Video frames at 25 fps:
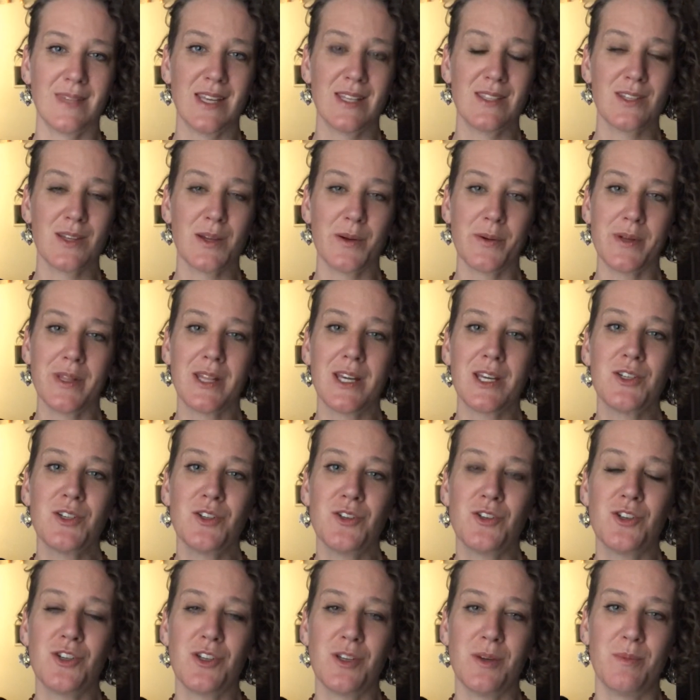It's our
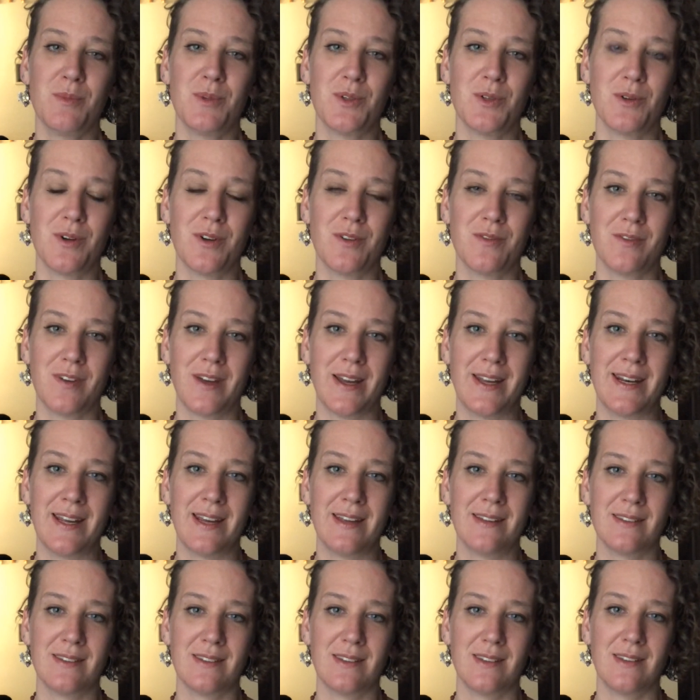relationship to our
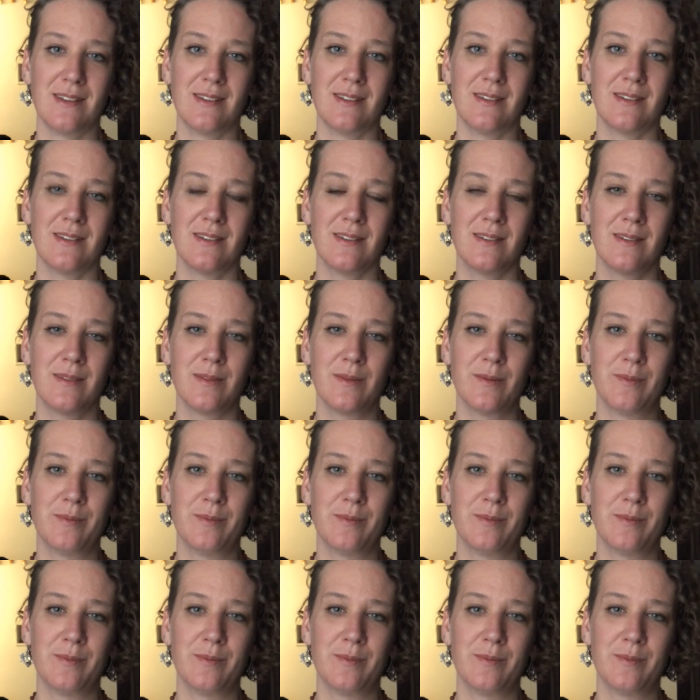finances.